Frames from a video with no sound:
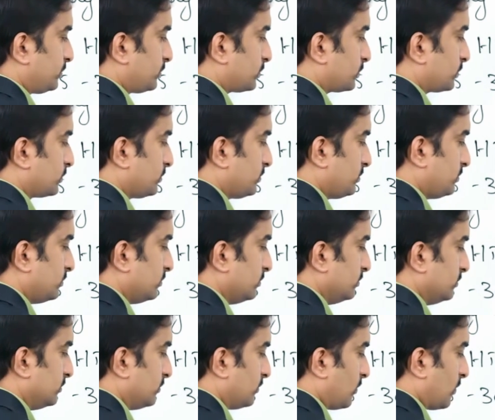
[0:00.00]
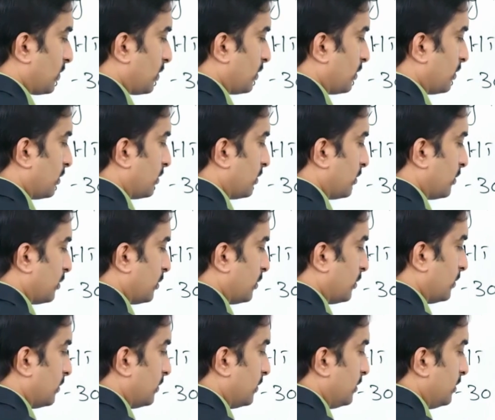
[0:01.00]

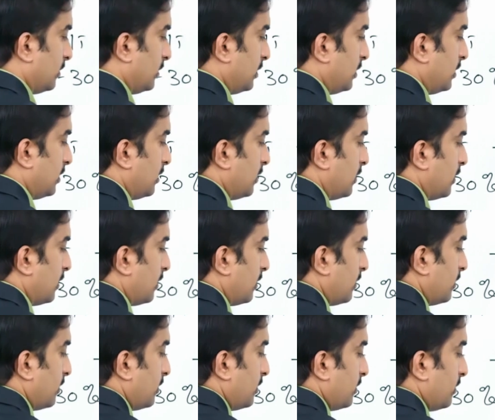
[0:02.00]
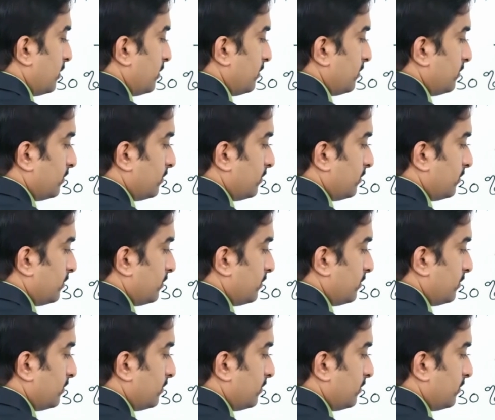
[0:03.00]
No one is speaking in this clip.